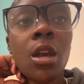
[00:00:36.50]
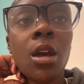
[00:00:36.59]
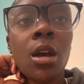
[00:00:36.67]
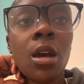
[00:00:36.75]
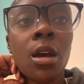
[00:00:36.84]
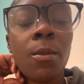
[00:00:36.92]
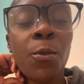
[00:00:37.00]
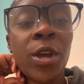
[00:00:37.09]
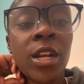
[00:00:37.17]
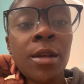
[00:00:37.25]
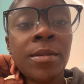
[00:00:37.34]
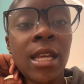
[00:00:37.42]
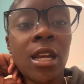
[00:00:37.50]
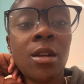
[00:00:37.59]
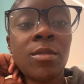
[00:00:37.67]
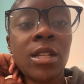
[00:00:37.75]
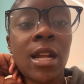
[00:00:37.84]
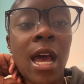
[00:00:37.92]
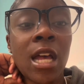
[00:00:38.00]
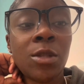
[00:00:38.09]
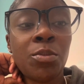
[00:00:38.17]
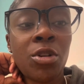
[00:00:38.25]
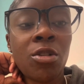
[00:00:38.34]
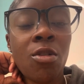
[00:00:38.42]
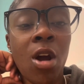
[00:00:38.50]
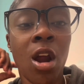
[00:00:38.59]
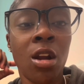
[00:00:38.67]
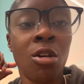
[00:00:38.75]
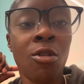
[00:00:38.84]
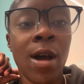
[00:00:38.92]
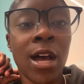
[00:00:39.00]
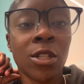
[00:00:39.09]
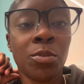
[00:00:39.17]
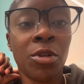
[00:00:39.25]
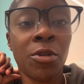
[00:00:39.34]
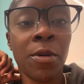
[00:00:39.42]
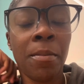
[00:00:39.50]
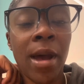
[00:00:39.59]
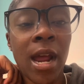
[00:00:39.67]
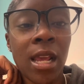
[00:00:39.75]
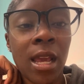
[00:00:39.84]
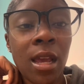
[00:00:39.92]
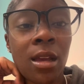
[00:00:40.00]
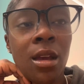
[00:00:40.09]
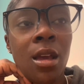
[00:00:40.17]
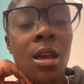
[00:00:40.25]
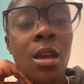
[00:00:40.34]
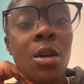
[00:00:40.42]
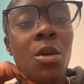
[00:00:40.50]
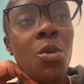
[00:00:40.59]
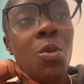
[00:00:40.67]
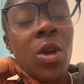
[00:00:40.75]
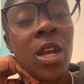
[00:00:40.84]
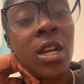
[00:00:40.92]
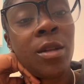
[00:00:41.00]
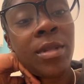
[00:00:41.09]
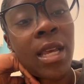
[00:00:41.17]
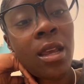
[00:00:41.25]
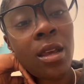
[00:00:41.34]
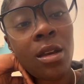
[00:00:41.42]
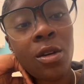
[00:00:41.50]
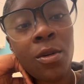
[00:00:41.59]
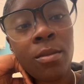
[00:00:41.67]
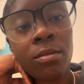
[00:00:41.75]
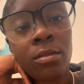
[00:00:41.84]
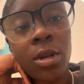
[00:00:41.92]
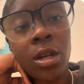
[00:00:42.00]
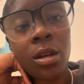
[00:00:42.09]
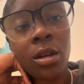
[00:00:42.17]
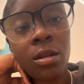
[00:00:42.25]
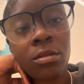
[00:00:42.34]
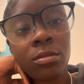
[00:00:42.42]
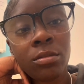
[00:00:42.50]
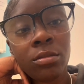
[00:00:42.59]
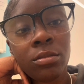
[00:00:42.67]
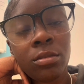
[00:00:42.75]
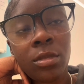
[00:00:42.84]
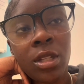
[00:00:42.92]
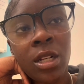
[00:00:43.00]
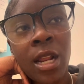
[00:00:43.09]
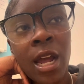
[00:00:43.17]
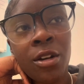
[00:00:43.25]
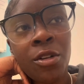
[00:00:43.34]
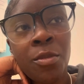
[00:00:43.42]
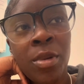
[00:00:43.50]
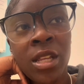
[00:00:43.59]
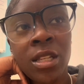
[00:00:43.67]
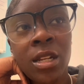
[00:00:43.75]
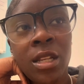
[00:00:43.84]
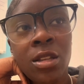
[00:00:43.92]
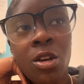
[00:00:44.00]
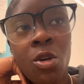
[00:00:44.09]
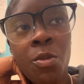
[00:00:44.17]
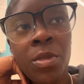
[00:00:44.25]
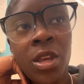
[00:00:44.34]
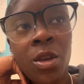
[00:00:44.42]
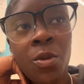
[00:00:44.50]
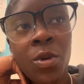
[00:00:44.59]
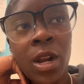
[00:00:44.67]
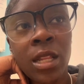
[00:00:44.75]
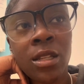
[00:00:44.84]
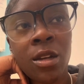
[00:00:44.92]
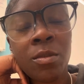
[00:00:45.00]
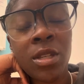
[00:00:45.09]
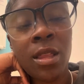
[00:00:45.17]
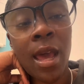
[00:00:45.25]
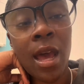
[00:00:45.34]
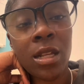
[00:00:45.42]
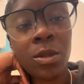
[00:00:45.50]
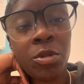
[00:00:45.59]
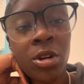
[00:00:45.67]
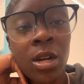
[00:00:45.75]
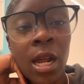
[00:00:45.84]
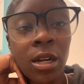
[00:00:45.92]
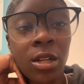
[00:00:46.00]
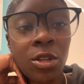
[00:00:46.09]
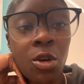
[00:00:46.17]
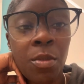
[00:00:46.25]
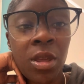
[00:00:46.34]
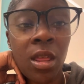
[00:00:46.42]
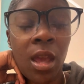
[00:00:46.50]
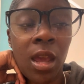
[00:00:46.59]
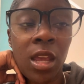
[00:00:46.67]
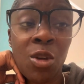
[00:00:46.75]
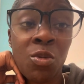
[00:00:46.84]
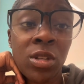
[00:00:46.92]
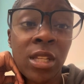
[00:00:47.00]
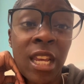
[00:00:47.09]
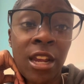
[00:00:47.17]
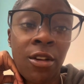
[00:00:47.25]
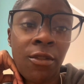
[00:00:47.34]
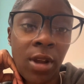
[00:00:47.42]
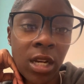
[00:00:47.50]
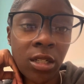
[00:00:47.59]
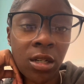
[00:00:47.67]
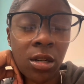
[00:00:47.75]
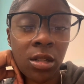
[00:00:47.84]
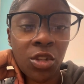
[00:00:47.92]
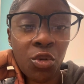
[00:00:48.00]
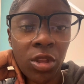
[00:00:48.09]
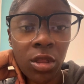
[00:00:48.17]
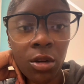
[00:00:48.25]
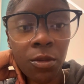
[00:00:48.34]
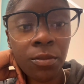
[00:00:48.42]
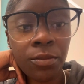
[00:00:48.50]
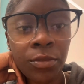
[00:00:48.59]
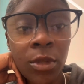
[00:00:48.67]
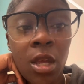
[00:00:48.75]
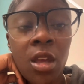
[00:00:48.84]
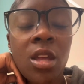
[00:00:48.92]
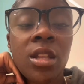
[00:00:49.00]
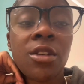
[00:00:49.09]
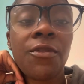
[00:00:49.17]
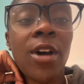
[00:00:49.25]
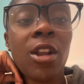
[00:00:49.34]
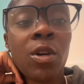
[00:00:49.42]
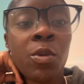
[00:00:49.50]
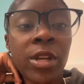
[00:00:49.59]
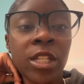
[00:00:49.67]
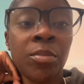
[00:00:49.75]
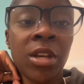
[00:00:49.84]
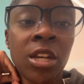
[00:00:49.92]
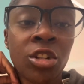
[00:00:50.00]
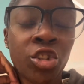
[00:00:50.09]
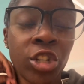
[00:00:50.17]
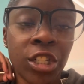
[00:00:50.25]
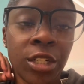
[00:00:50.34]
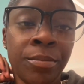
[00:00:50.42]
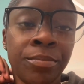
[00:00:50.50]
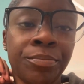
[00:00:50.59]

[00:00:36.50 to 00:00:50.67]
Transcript: We ended up taking him to the hospital, our local hospital in Pontiac. We ended up taking him. The doctor basically told me when I took him to that hospital, the doctor told me that it was an ear infection and a sore throat, to follow up with his pediatrician.